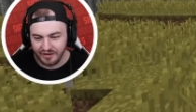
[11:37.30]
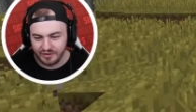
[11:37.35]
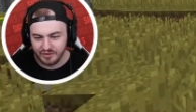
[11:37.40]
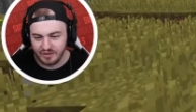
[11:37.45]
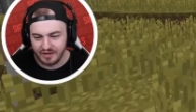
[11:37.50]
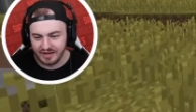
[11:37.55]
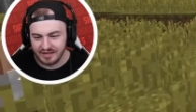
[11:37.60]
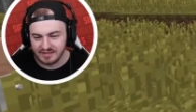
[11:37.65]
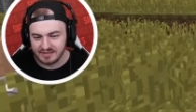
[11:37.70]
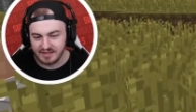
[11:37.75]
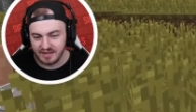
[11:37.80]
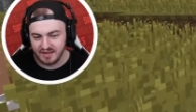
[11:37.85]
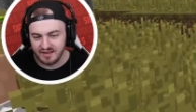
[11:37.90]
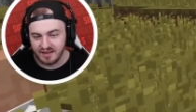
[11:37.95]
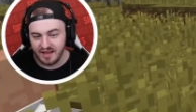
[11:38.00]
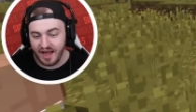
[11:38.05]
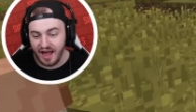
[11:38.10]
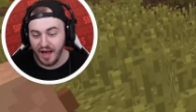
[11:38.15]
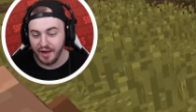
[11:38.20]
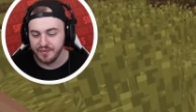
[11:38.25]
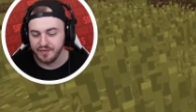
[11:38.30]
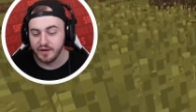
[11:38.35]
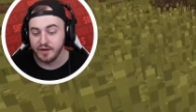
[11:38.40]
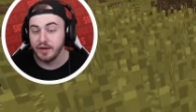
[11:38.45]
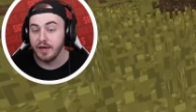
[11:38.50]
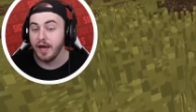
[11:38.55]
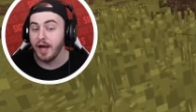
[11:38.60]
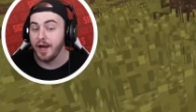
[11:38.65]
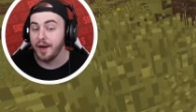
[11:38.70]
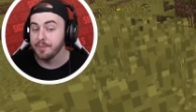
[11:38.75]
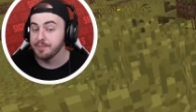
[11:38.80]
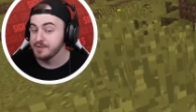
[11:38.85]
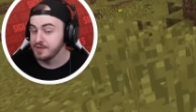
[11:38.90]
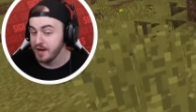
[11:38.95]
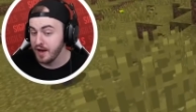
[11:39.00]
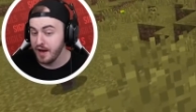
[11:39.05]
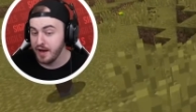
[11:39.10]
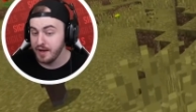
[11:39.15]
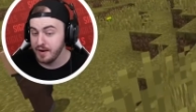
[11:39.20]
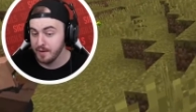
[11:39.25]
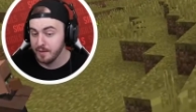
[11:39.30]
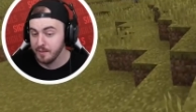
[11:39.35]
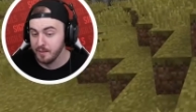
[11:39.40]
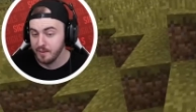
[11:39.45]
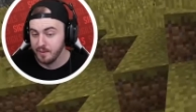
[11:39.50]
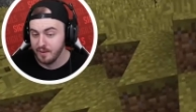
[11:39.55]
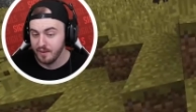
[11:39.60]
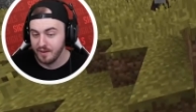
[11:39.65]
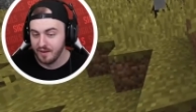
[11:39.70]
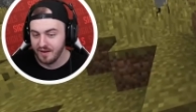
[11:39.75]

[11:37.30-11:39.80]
Are you guys at the campsite? Ah!